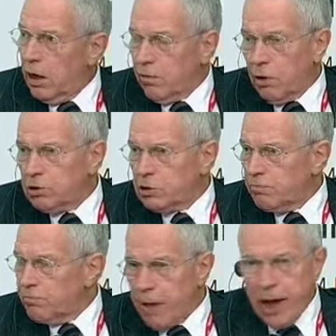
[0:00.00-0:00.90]
Of course,
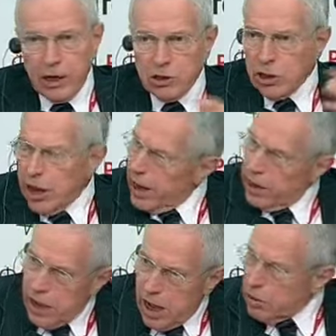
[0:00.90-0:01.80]
banks
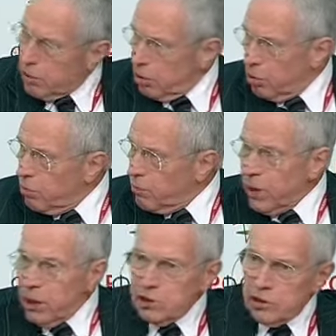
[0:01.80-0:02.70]
can and do
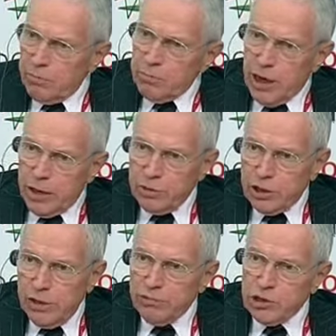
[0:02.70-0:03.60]
sometimes
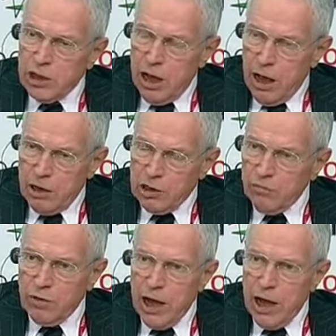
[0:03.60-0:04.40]
shift